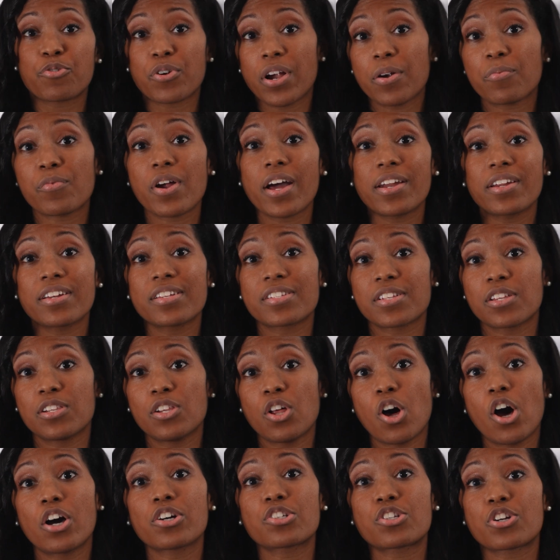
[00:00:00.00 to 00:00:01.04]
Grant writing is a
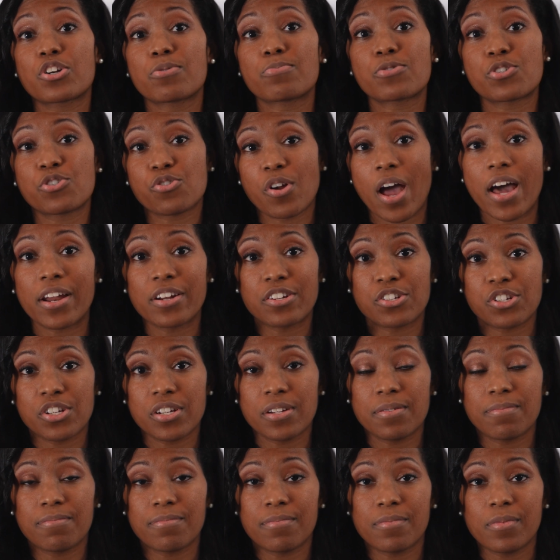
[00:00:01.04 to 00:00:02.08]
long-term
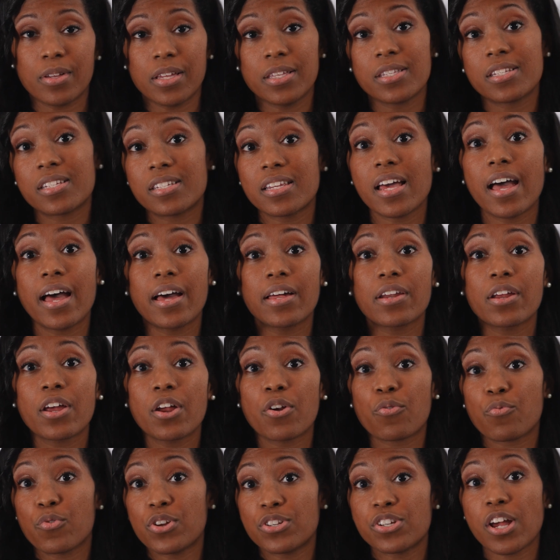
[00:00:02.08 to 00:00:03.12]
strategy. Instead,
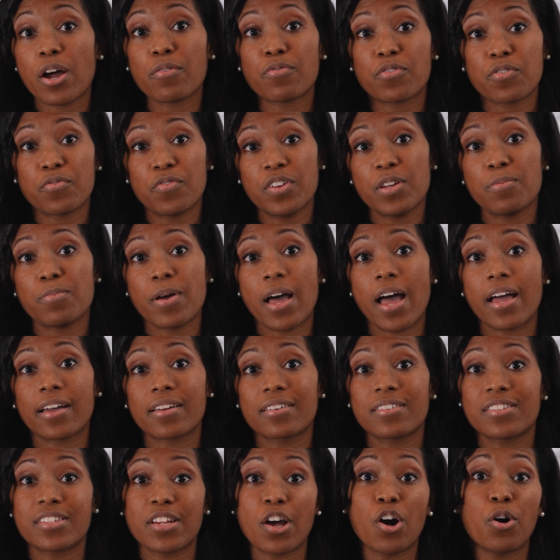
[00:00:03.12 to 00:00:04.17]
reach out for
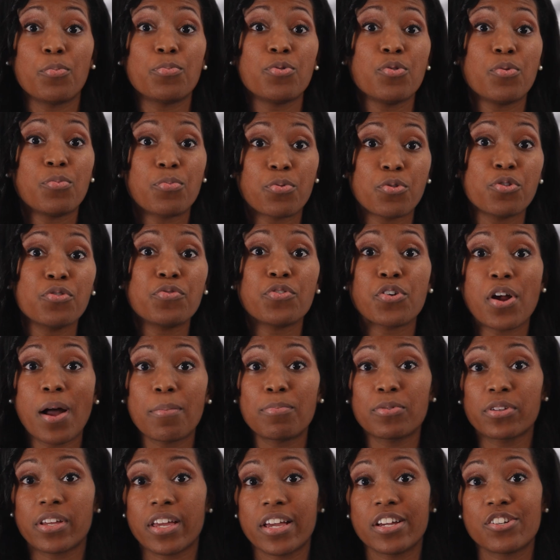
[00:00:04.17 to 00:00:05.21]
feedback to help you improve your
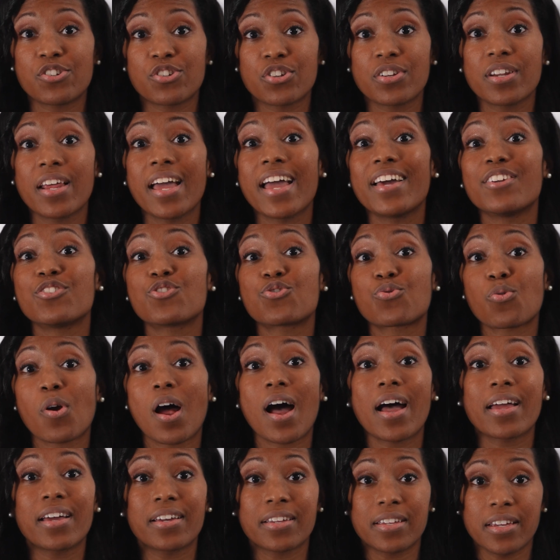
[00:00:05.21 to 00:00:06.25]
application and
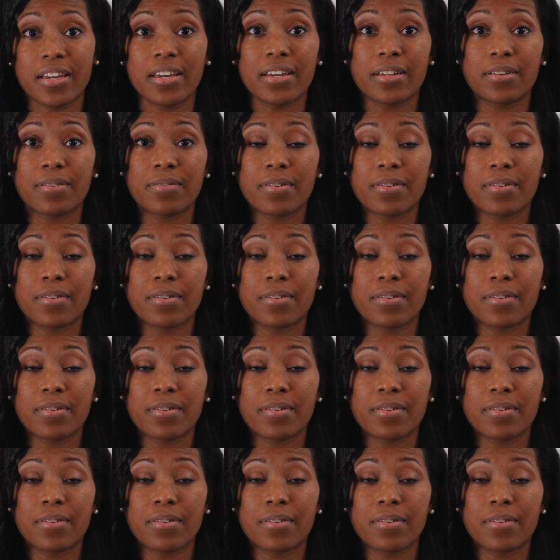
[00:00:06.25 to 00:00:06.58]
try again.